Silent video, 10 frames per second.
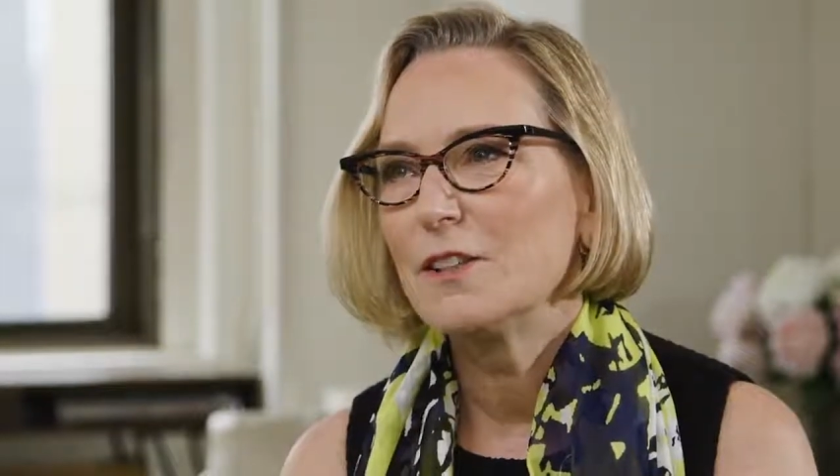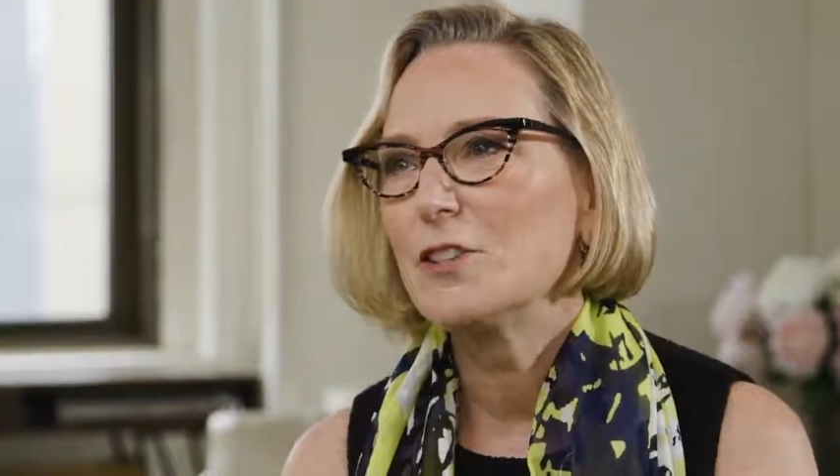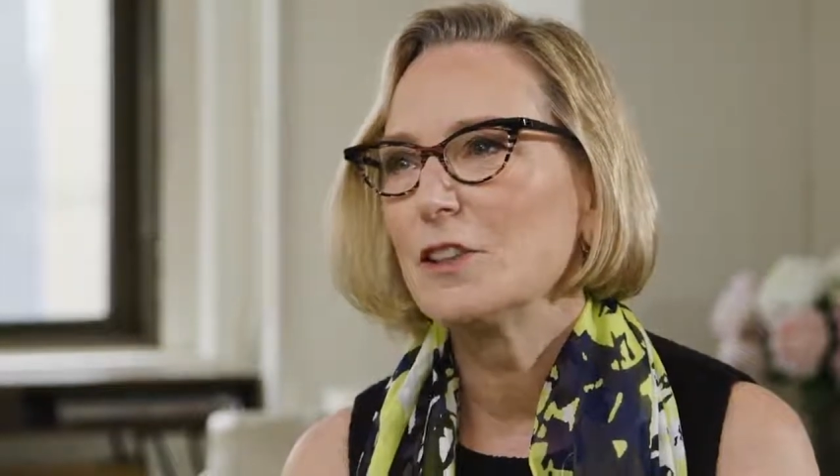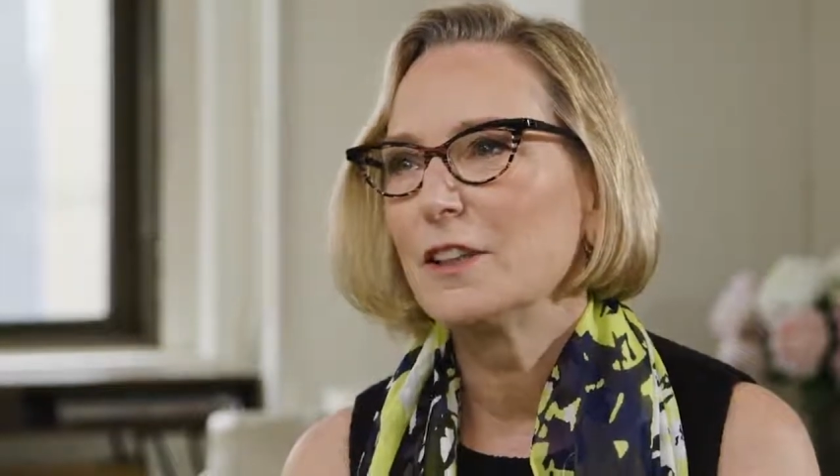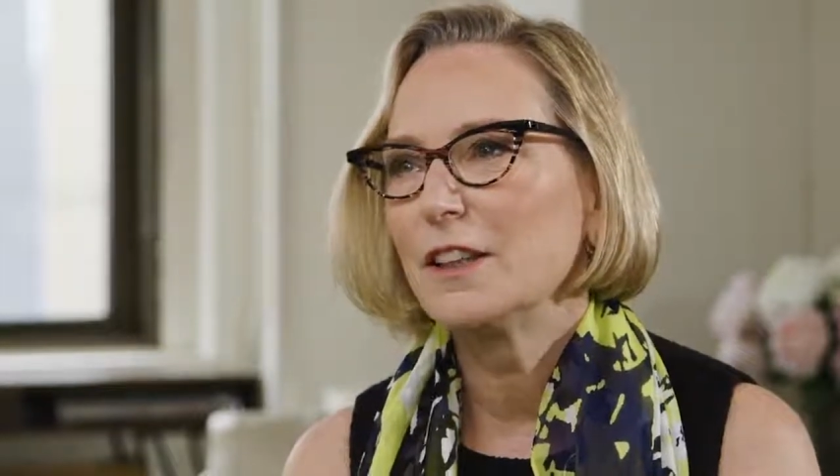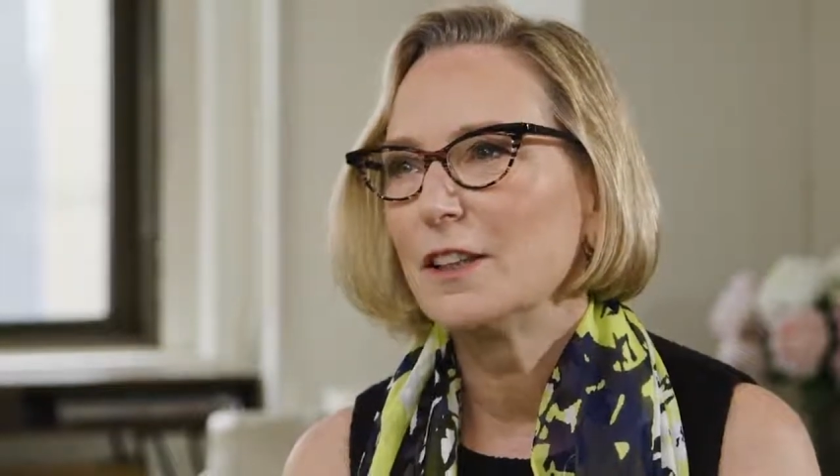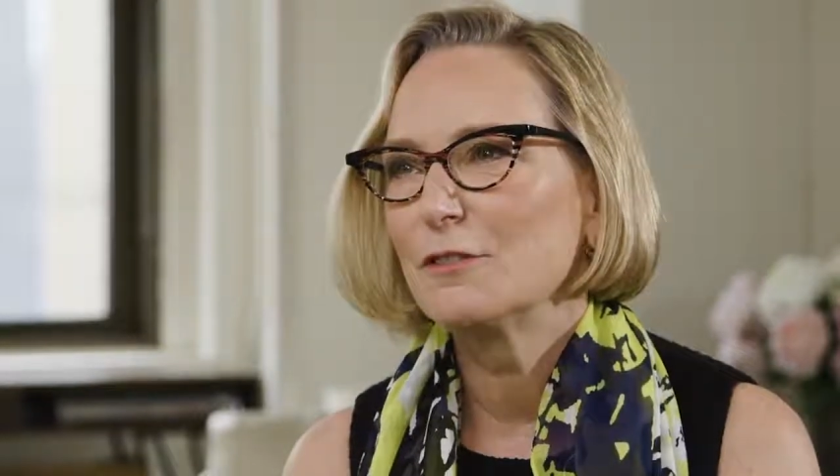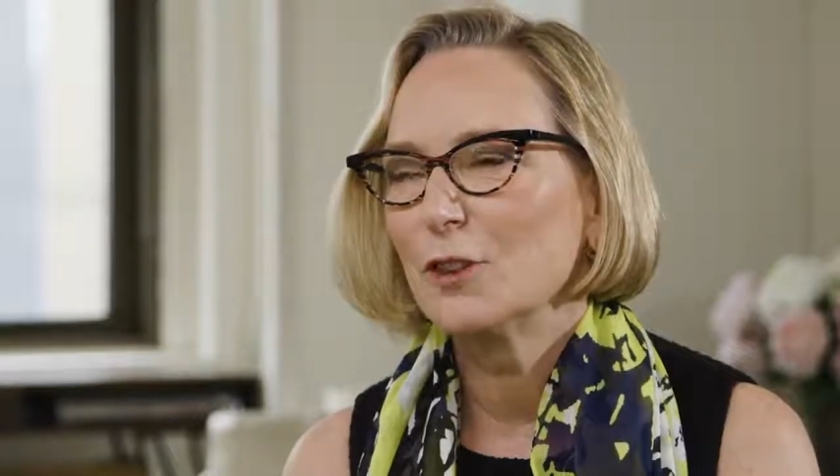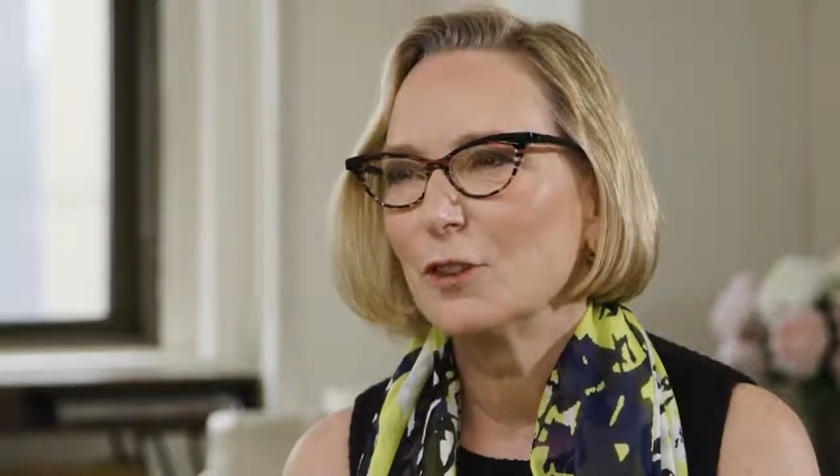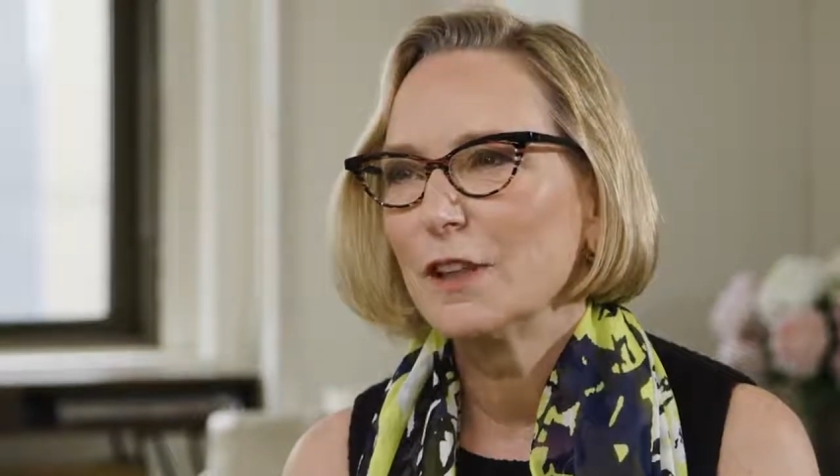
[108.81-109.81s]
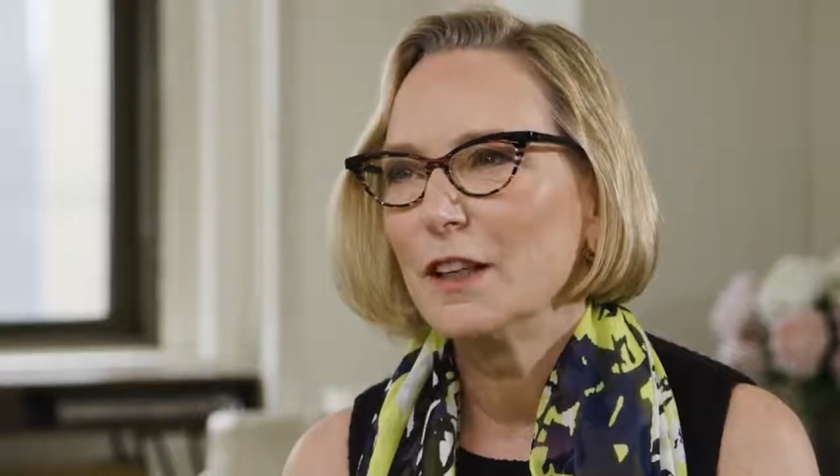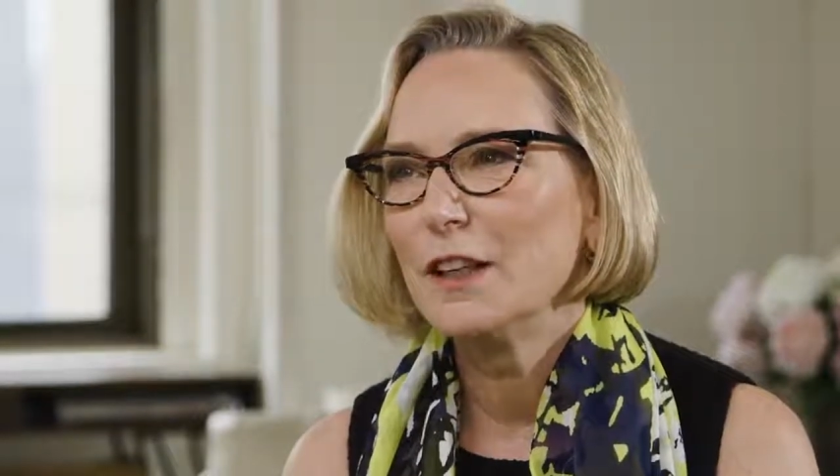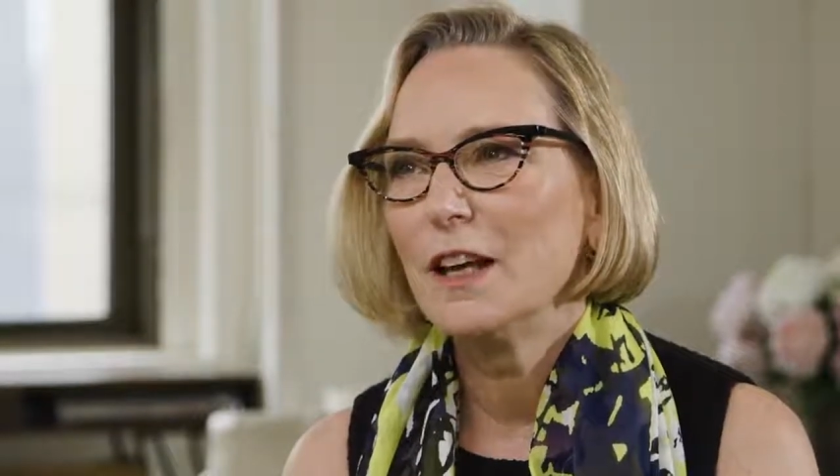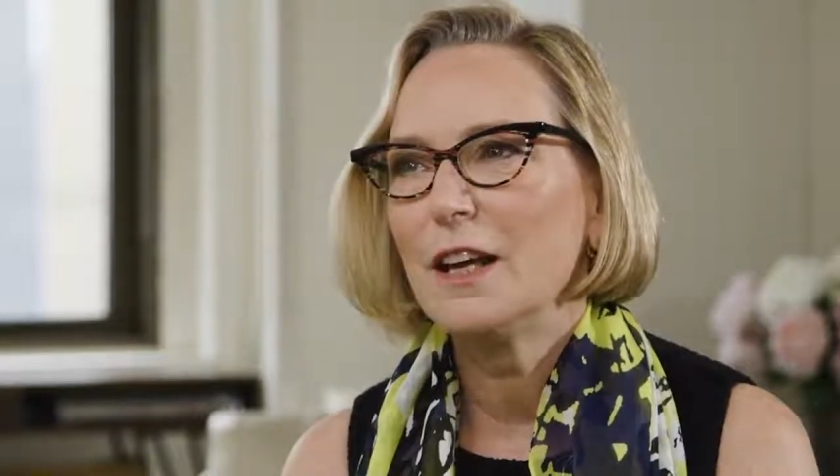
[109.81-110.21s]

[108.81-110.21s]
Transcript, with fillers: agility of learning,